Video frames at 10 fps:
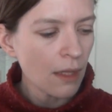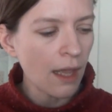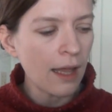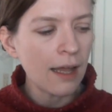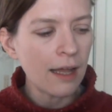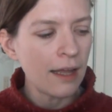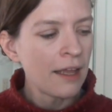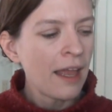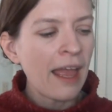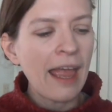And
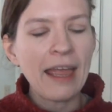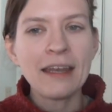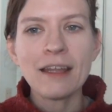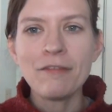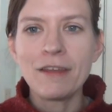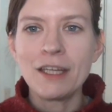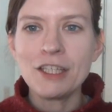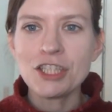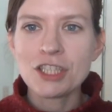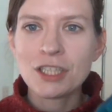I
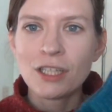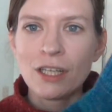finished